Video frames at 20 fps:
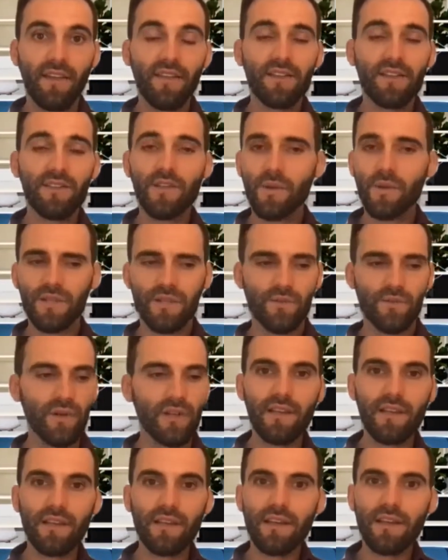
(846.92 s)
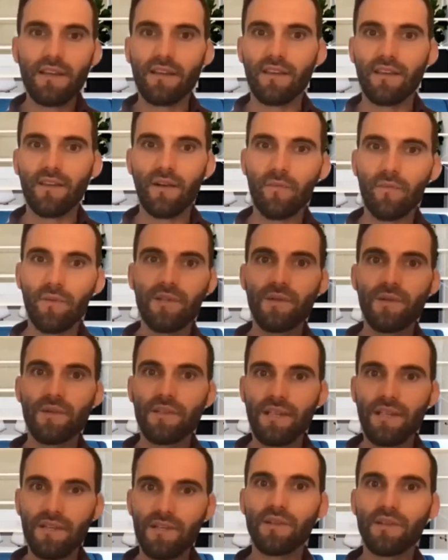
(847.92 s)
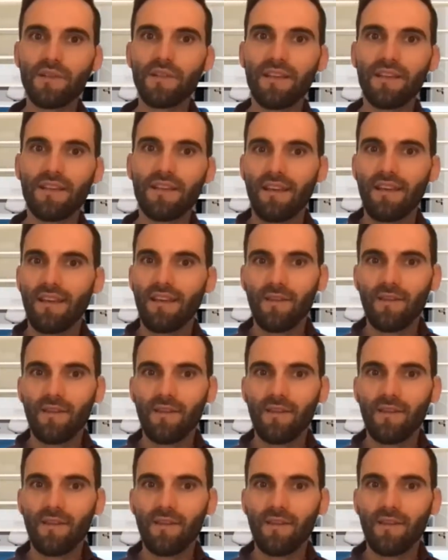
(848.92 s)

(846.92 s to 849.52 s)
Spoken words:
then two, it's really unique. You're able to essentially,